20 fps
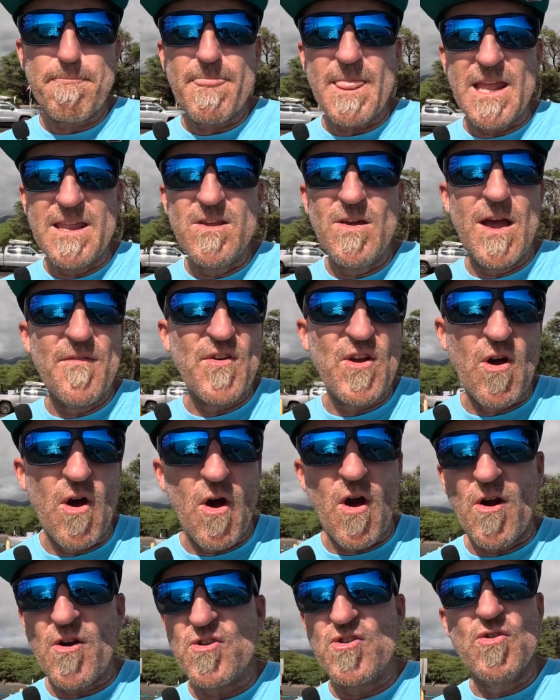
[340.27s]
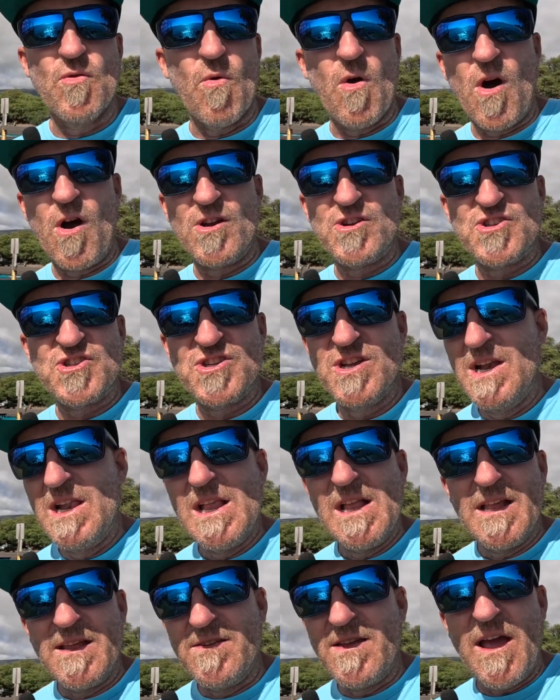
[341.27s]
you have a car to wash,
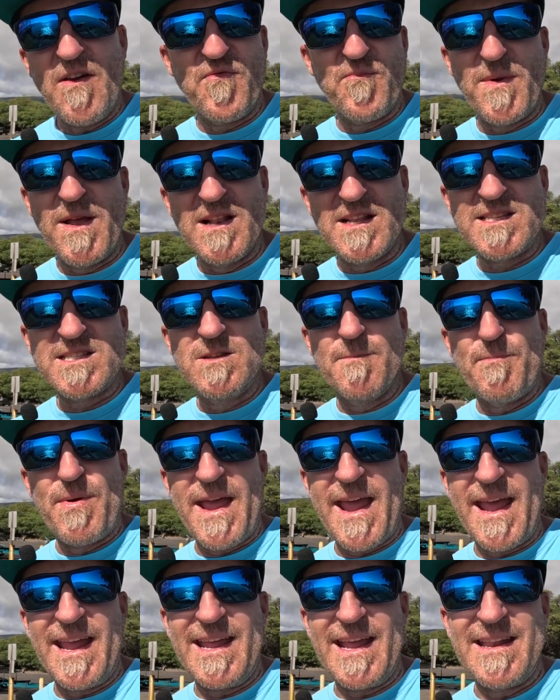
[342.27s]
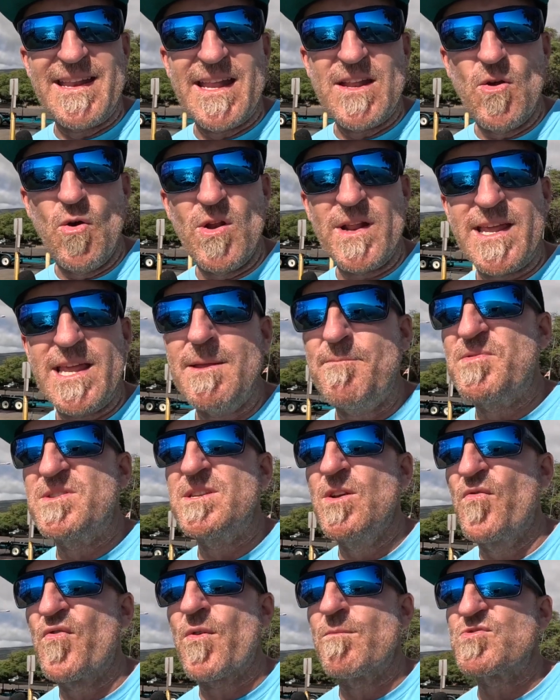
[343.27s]
you have bills to pay, and that all keeps
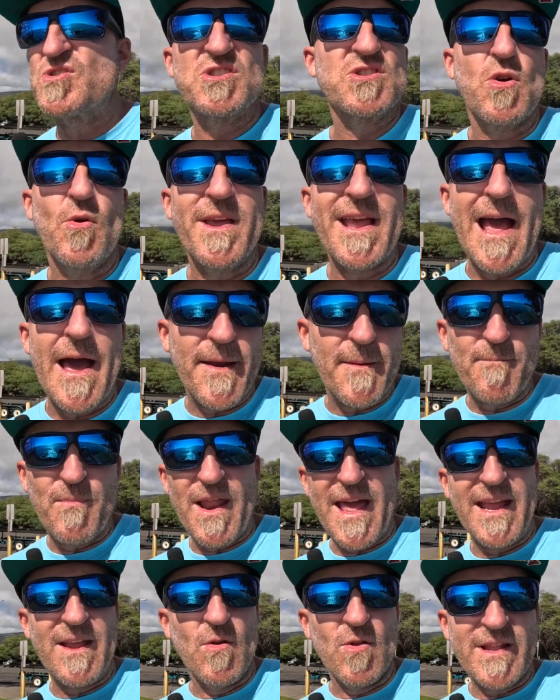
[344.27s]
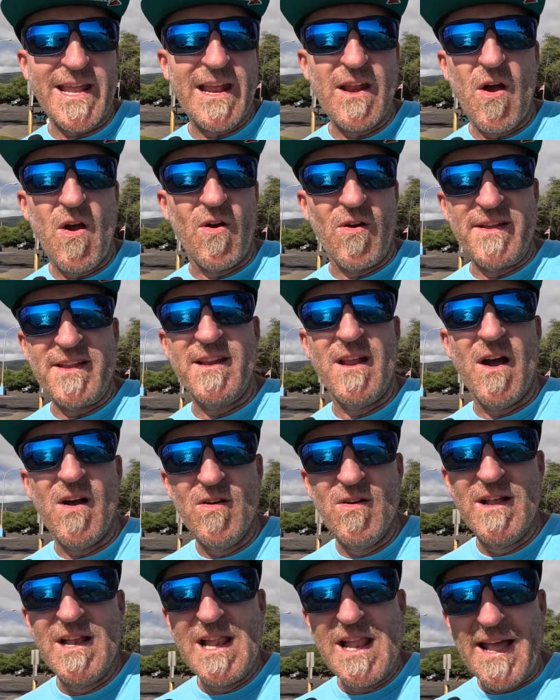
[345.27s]
you from just going out and play all day long, you
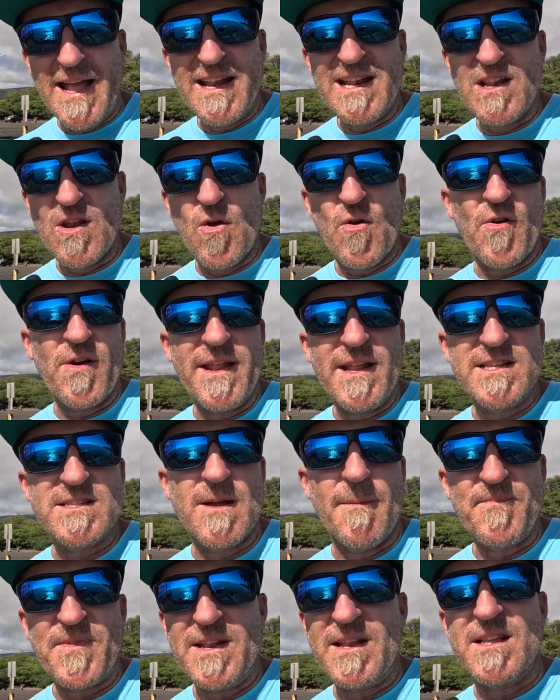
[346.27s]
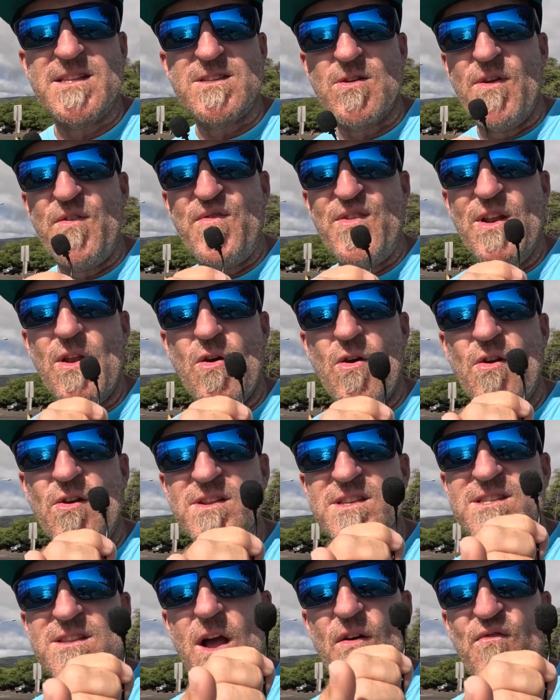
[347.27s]
know, and learning something. So if you learn
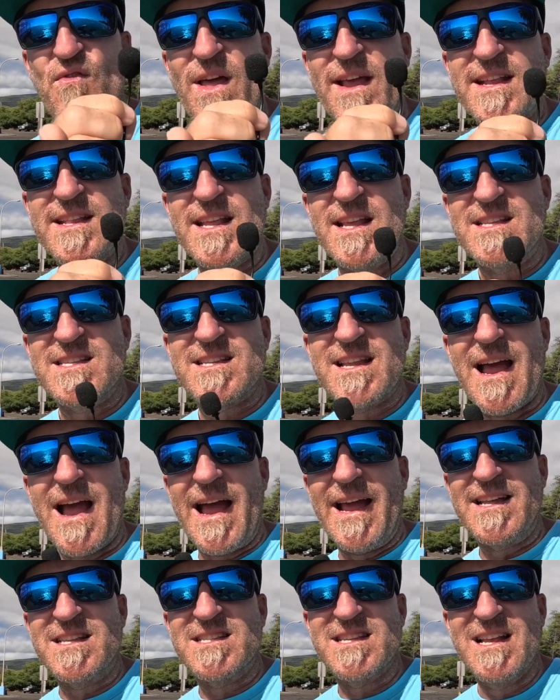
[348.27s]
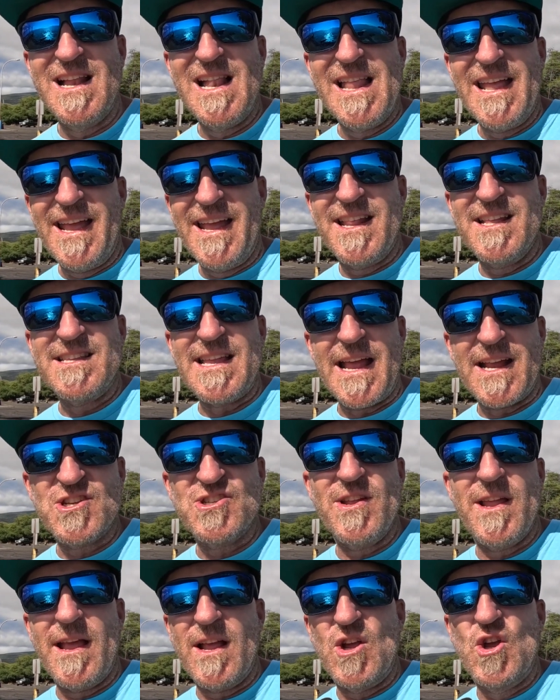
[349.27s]
stuff like this, guys, it is
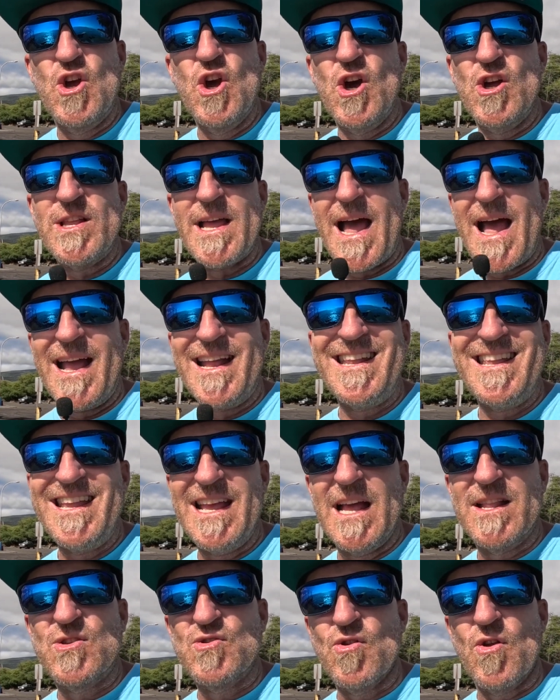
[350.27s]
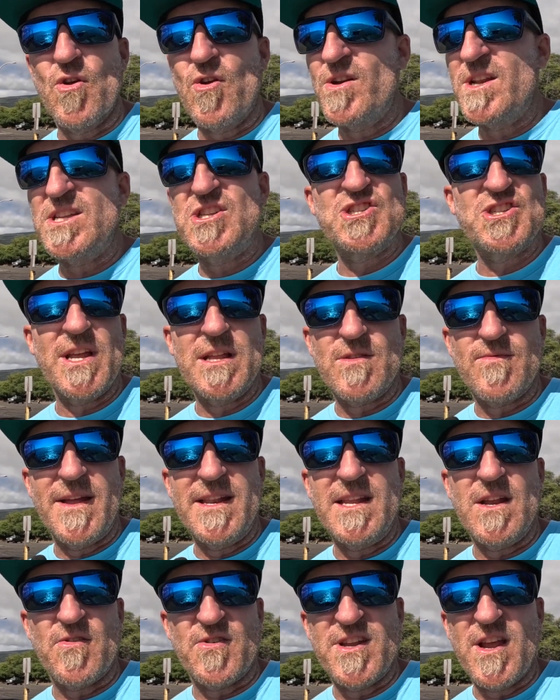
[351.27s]
actually a good idea to learn this shit when
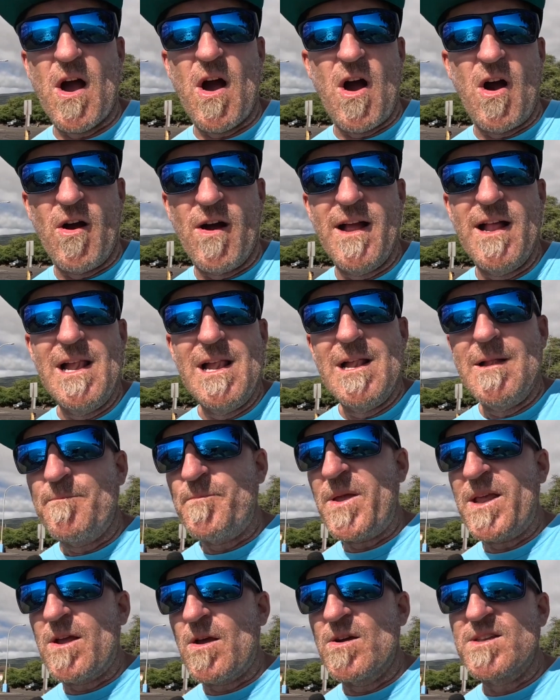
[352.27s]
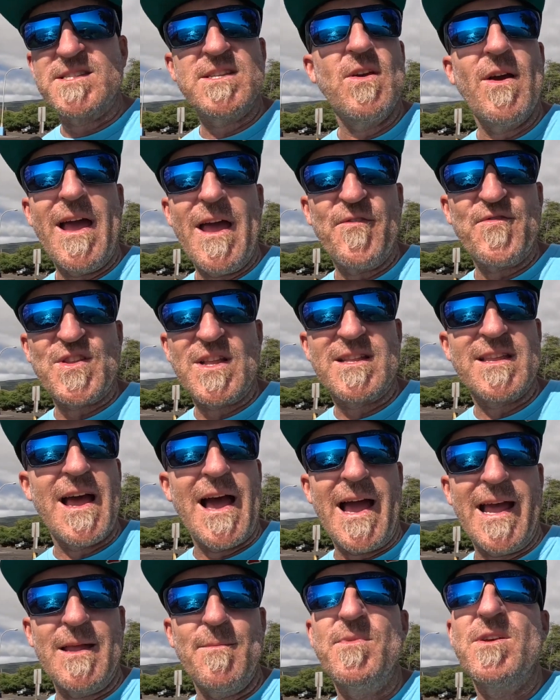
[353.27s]
you're young, because you have the
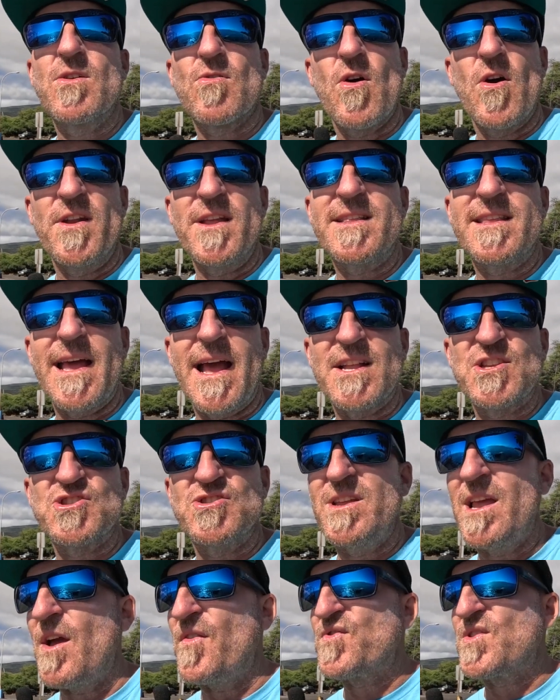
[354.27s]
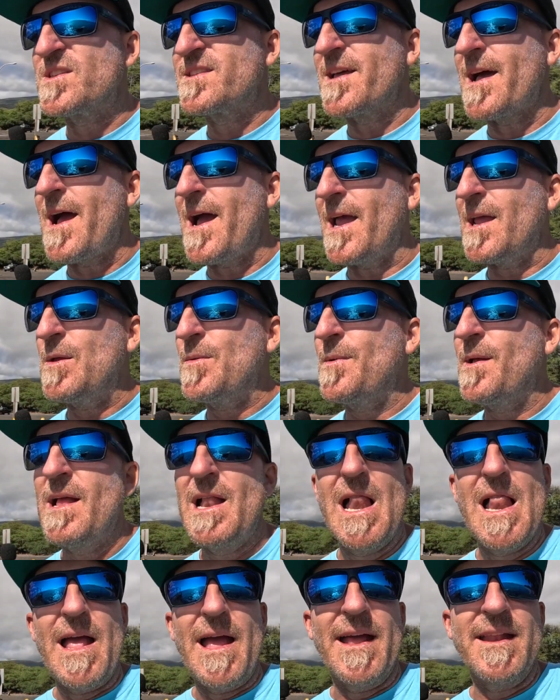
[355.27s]
time, you're unattached and you have the time.
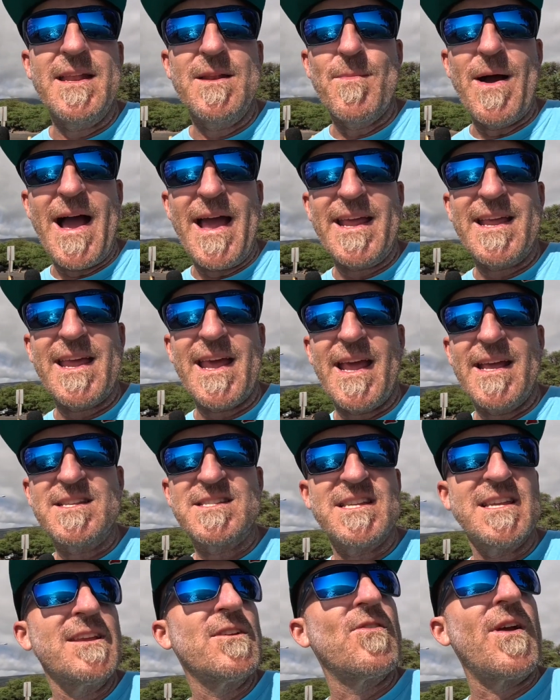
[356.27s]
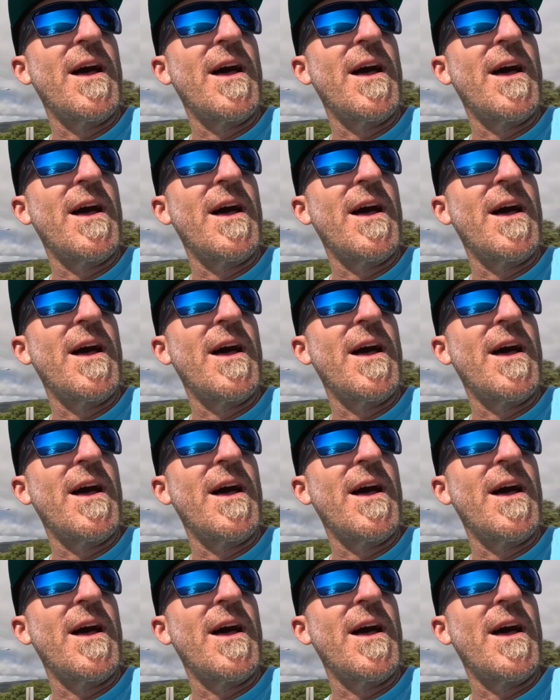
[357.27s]
And in my case here,